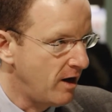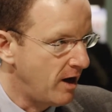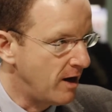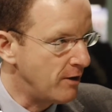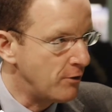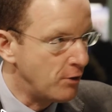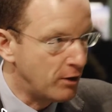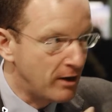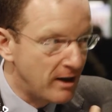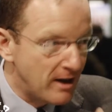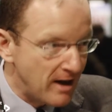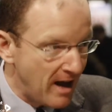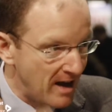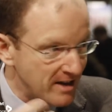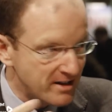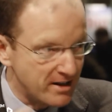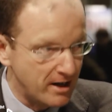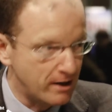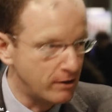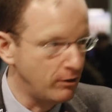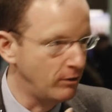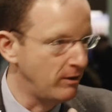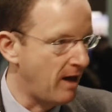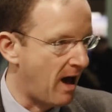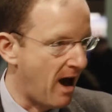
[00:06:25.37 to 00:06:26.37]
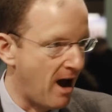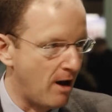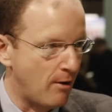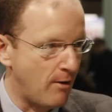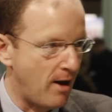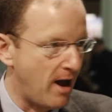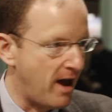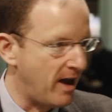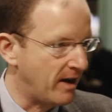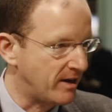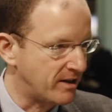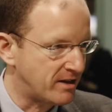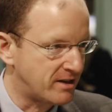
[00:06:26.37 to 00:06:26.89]
in the classical
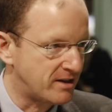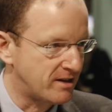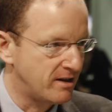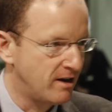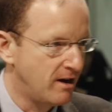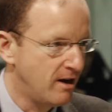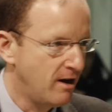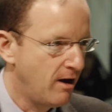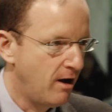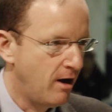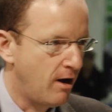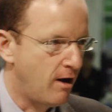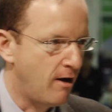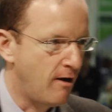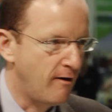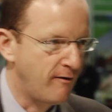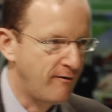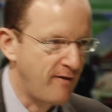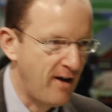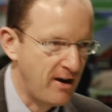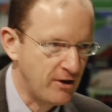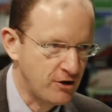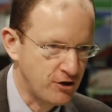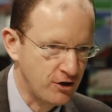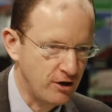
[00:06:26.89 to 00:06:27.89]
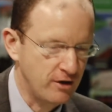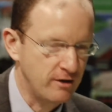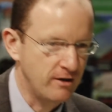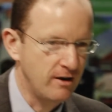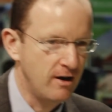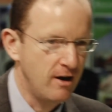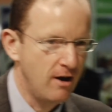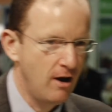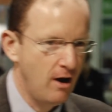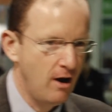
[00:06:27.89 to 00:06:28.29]
Rx fashion